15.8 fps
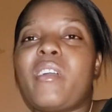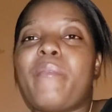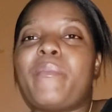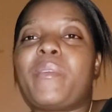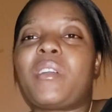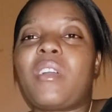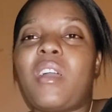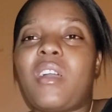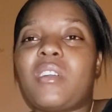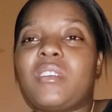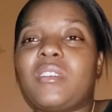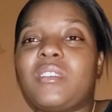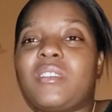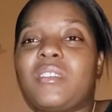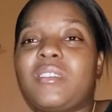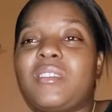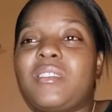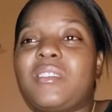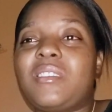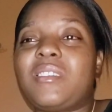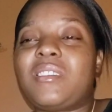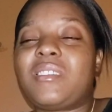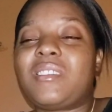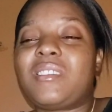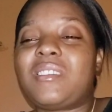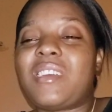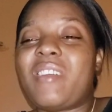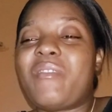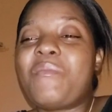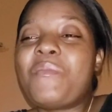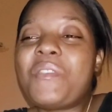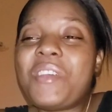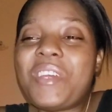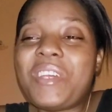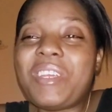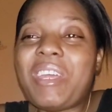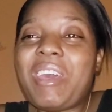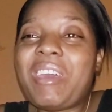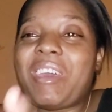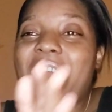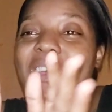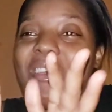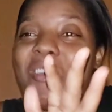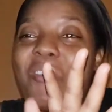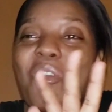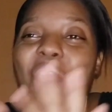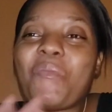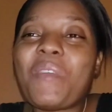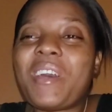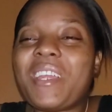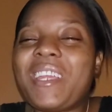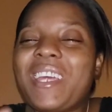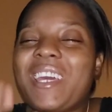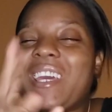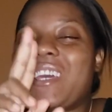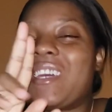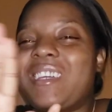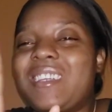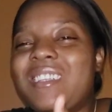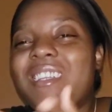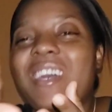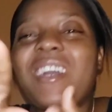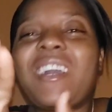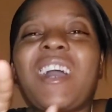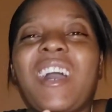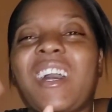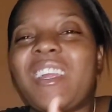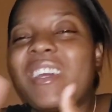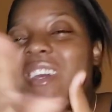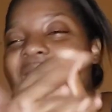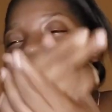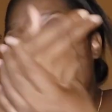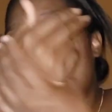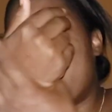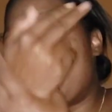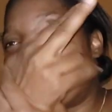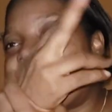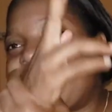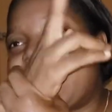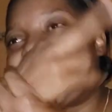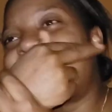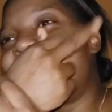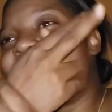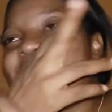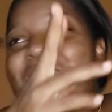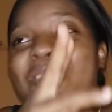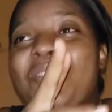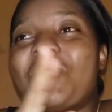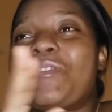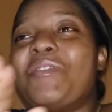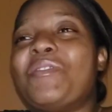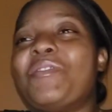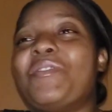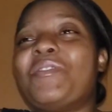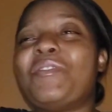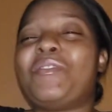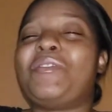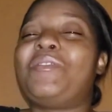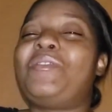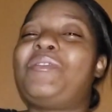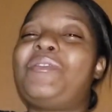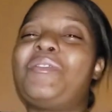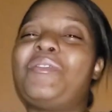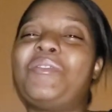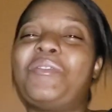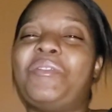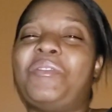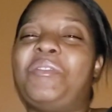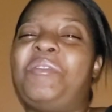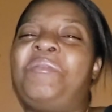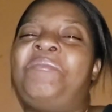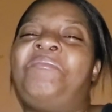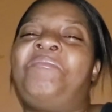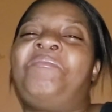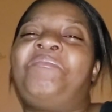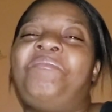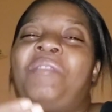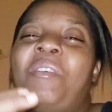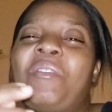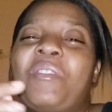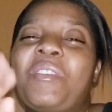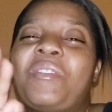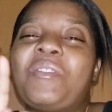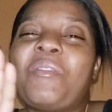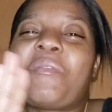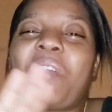Because every minute they carry come and they call you and they, so down there some